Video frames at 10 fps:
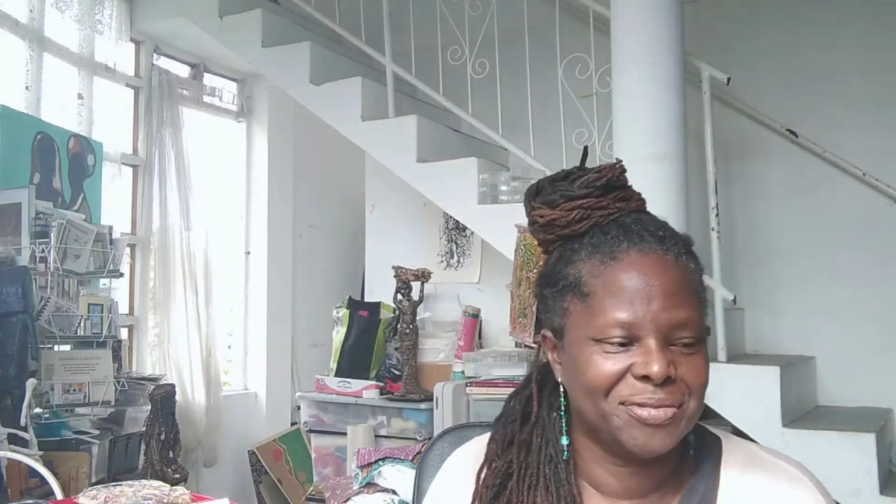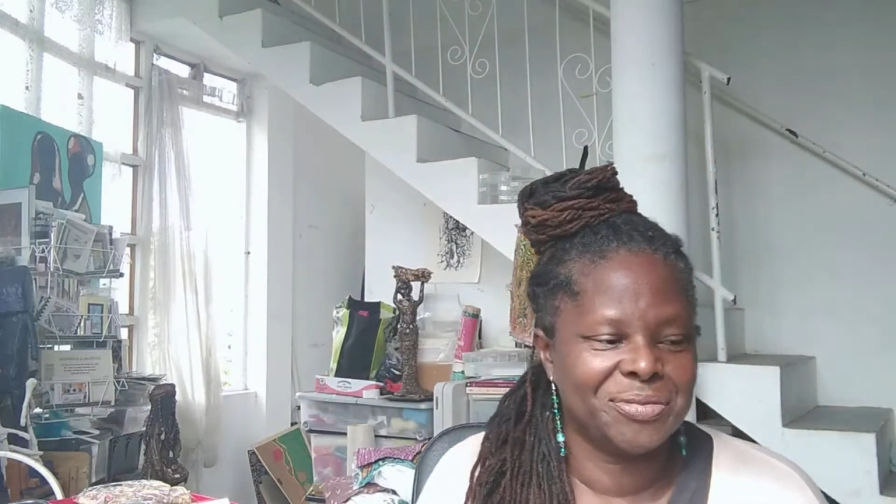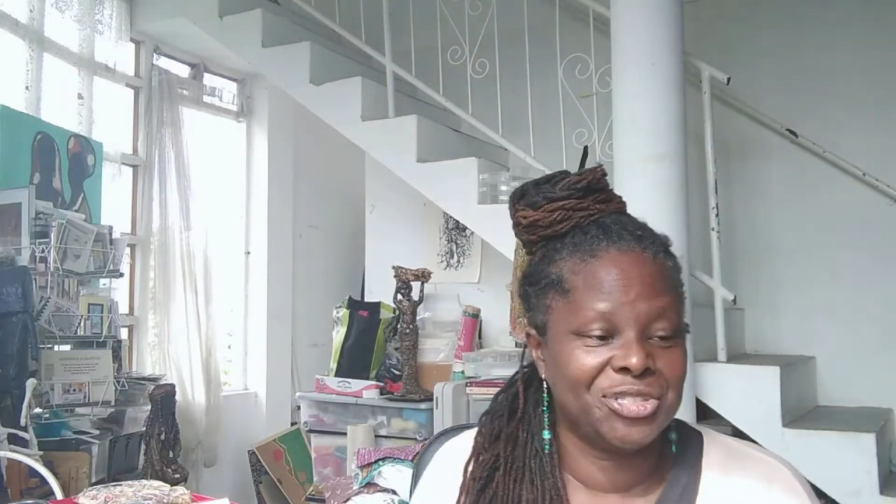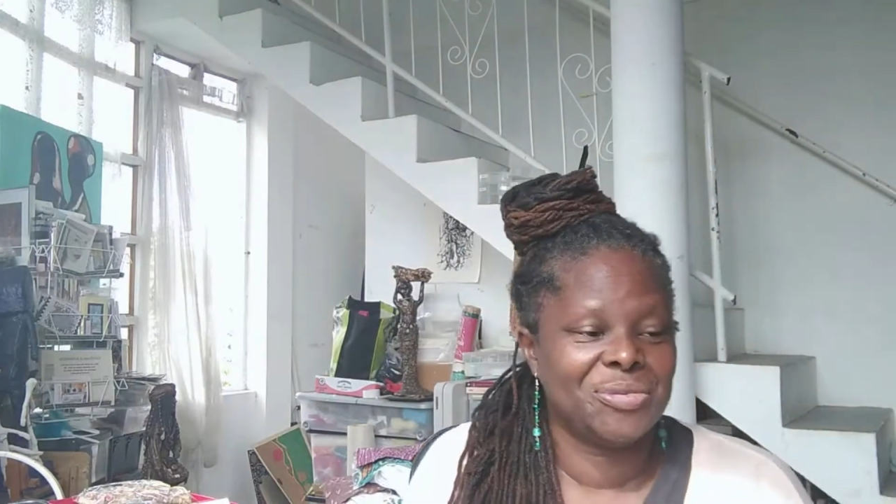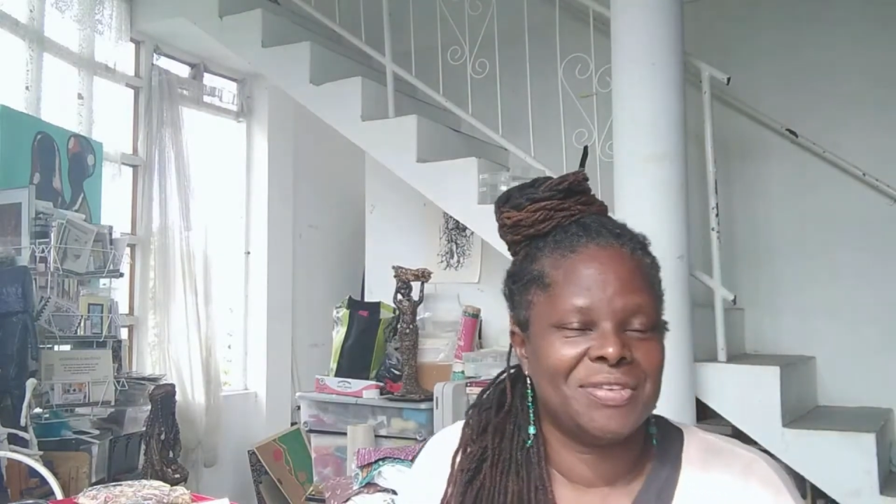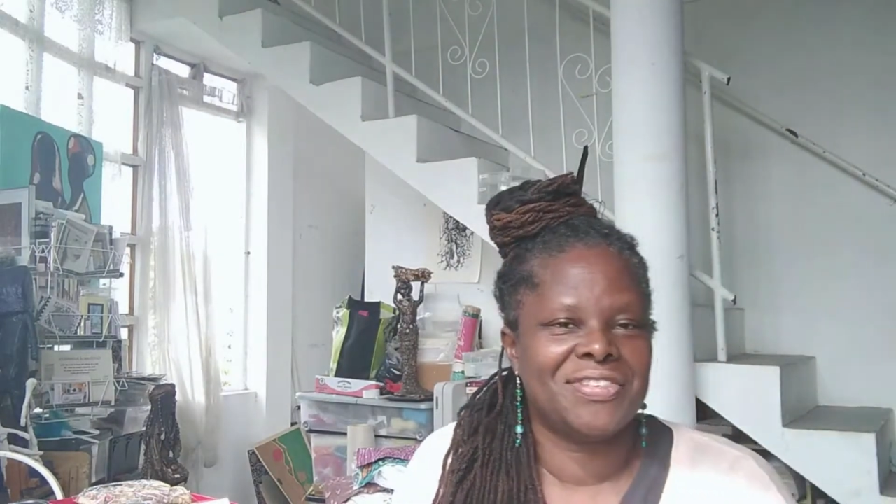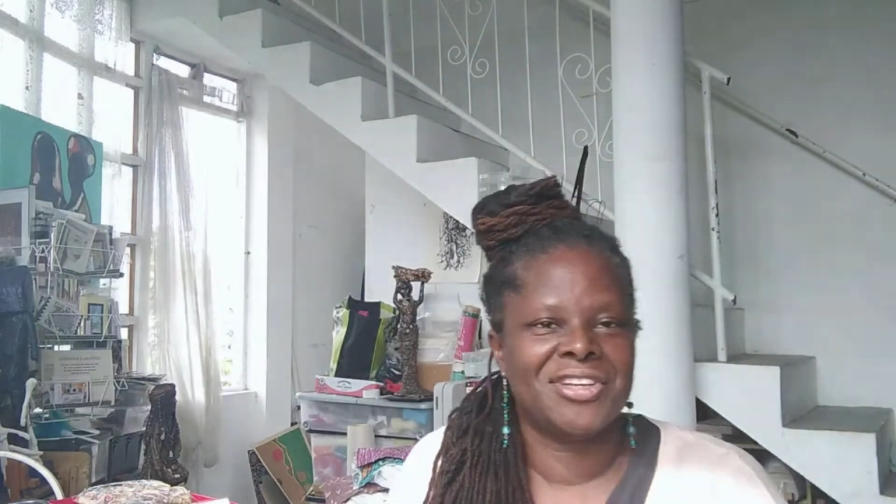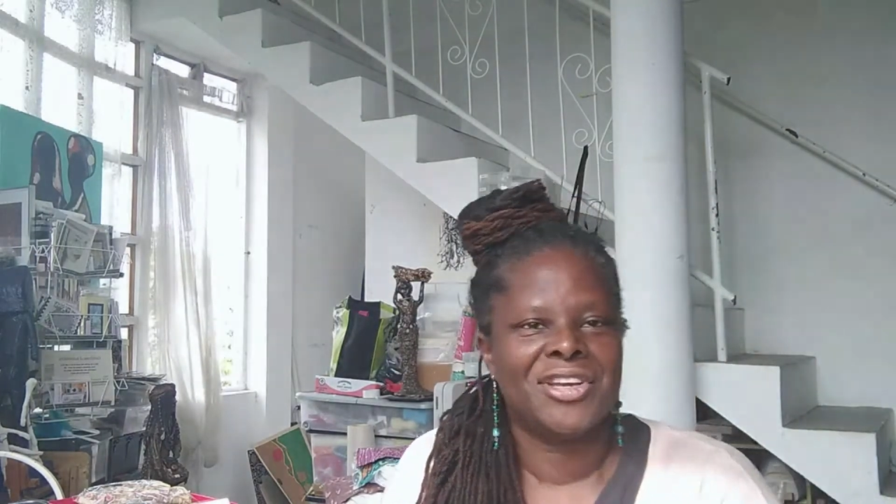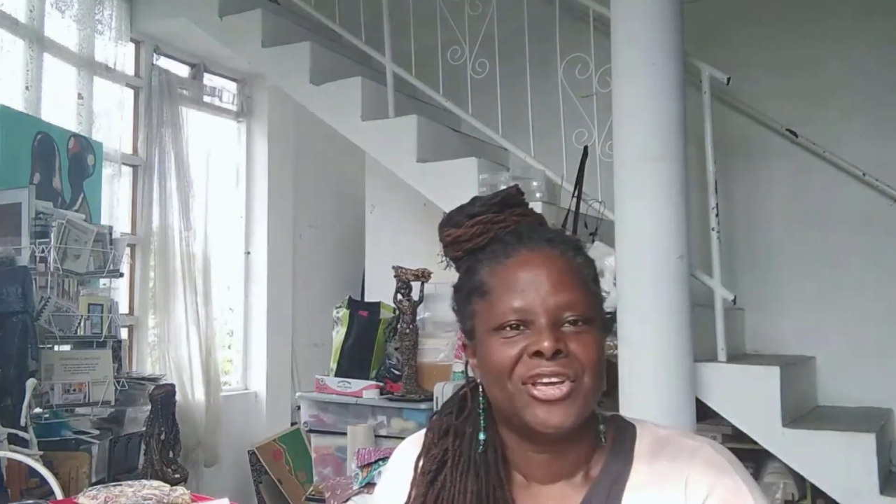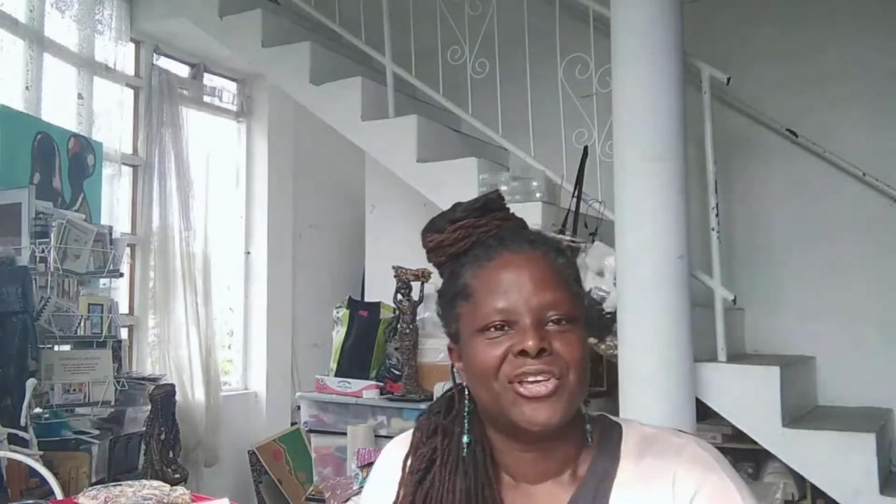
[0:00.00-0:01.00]
would you even
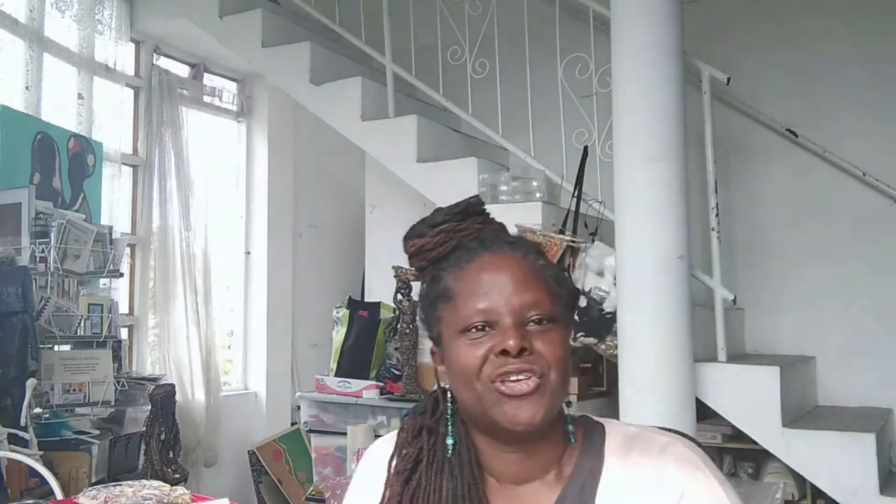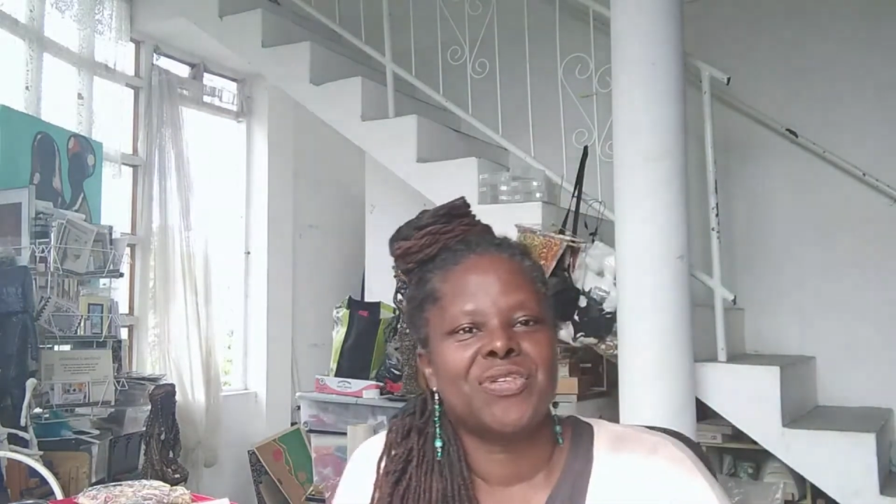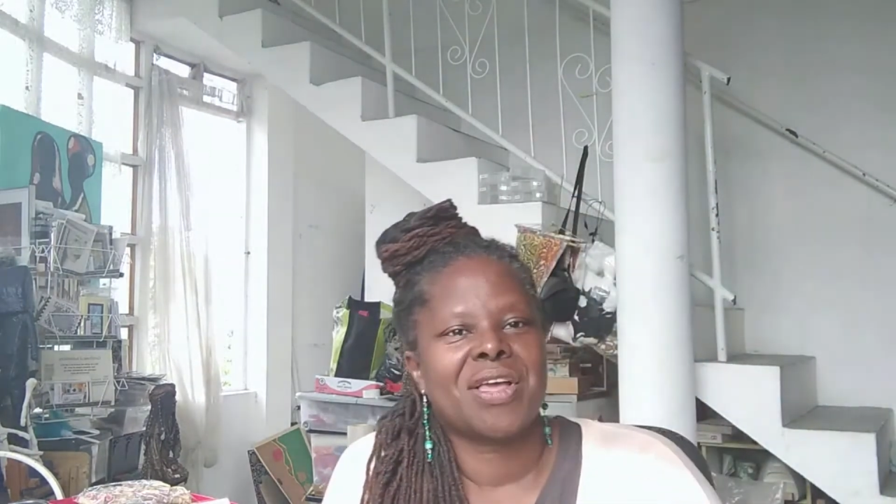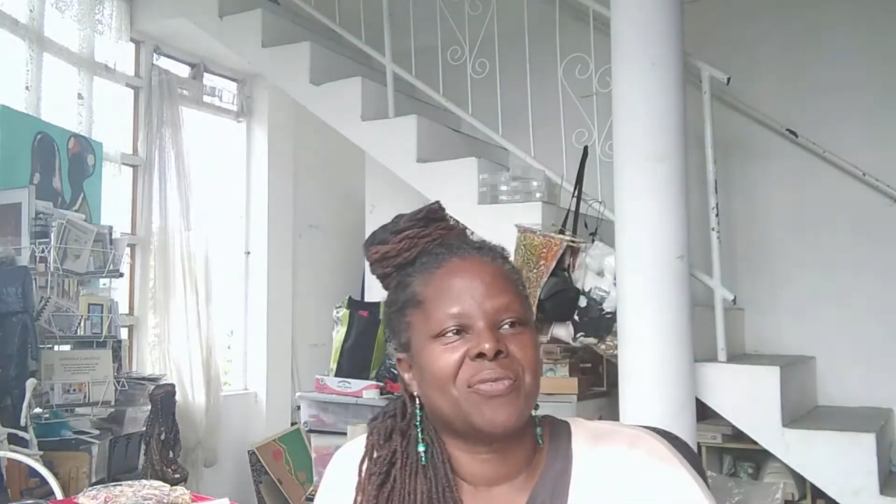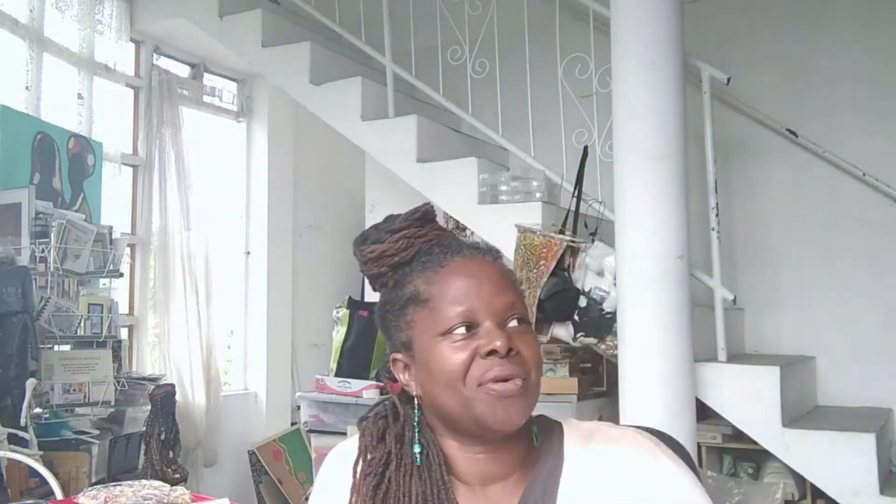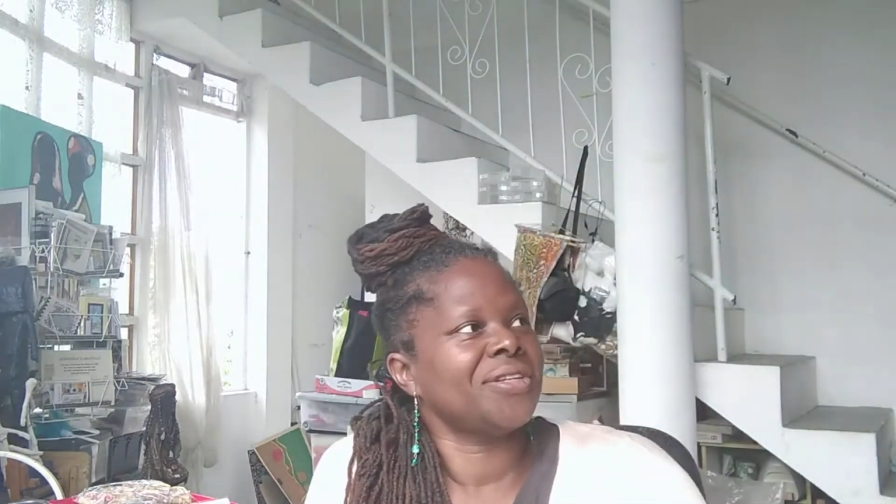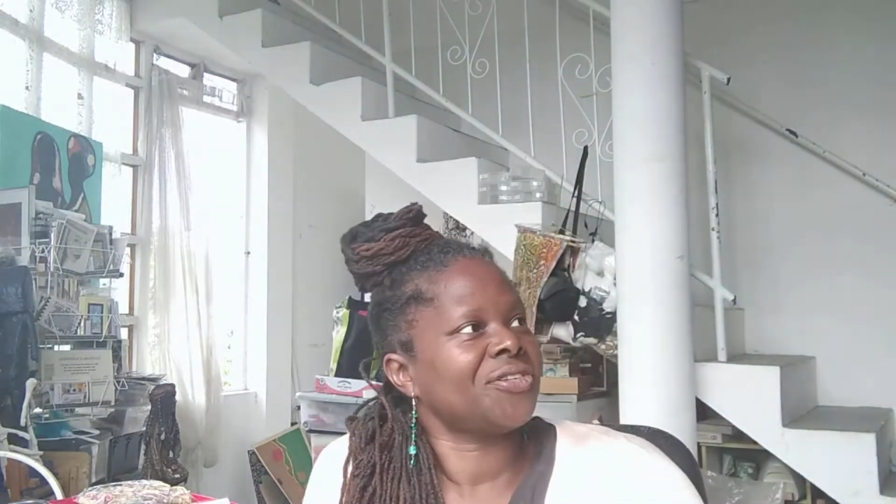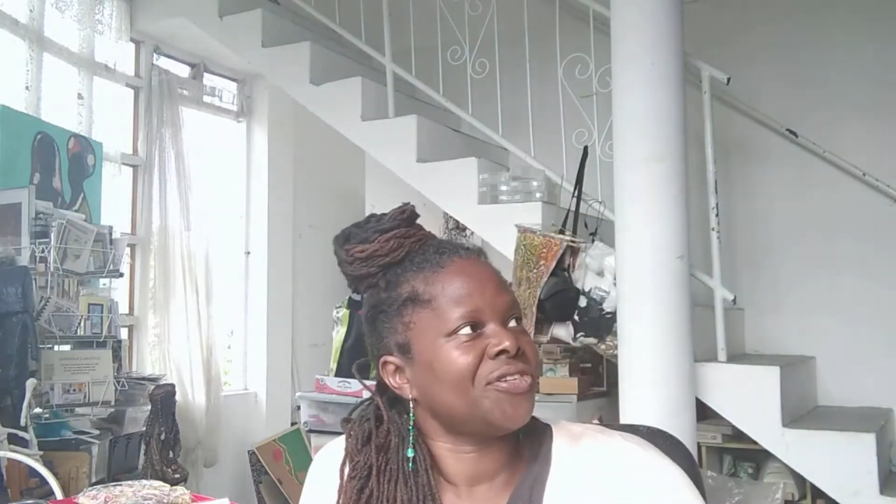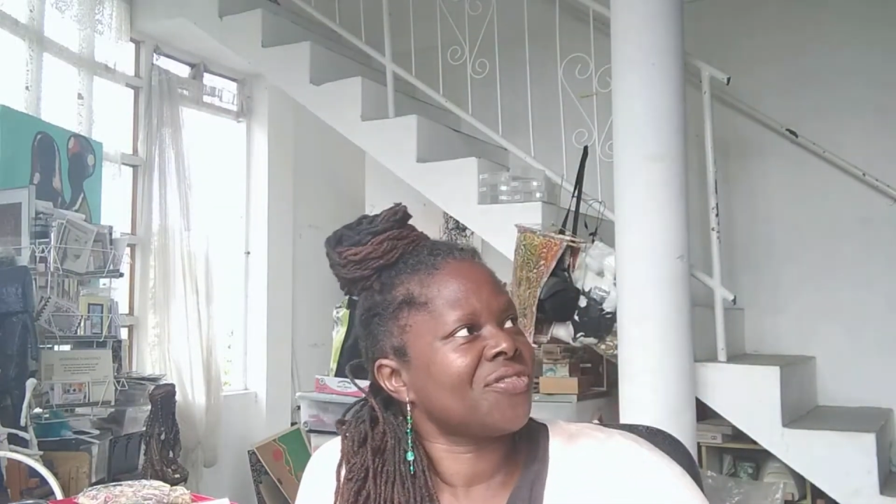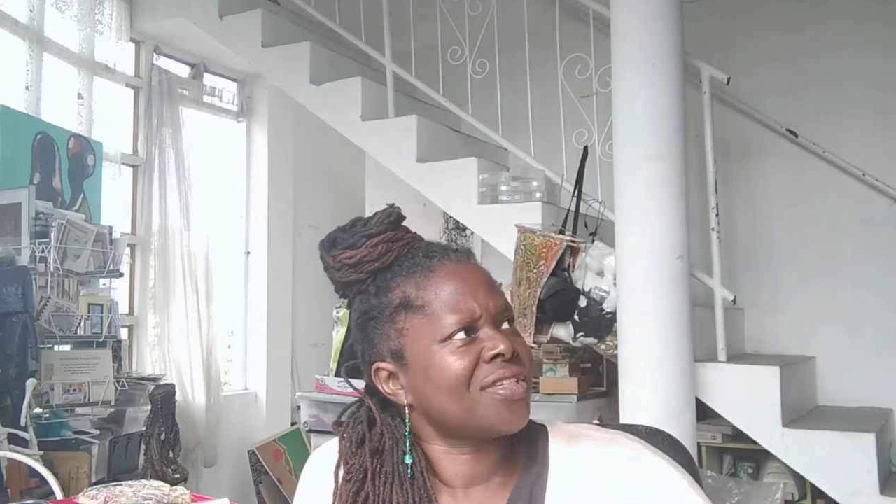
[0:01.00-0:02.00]
use that word
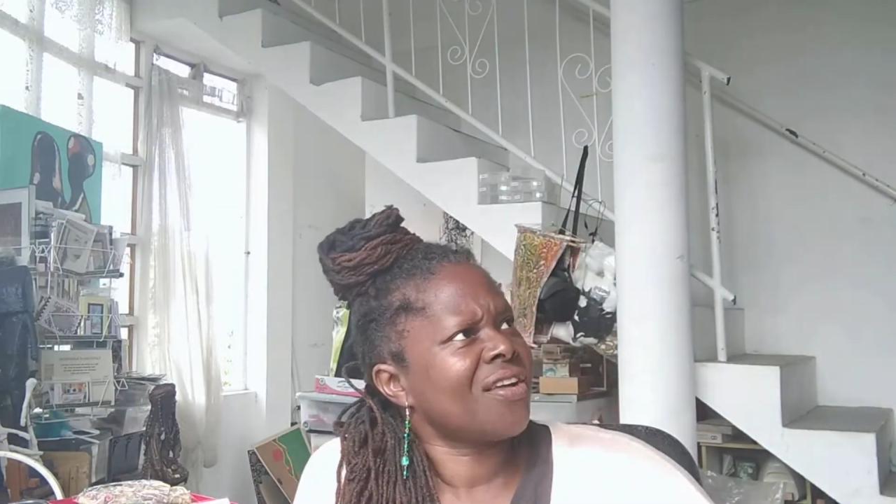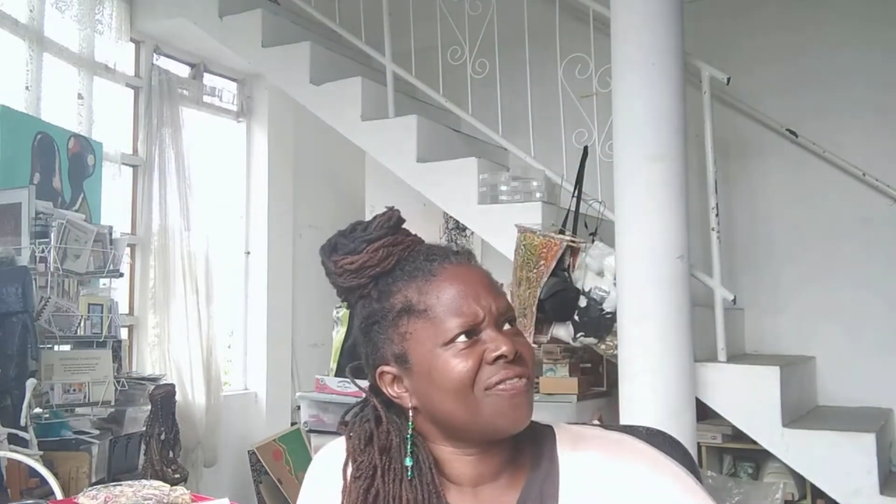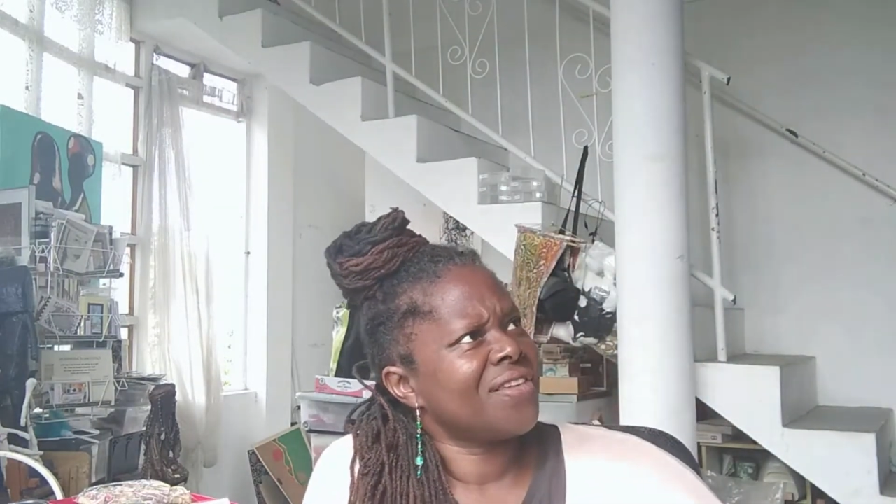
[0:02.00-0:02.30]
on yourself?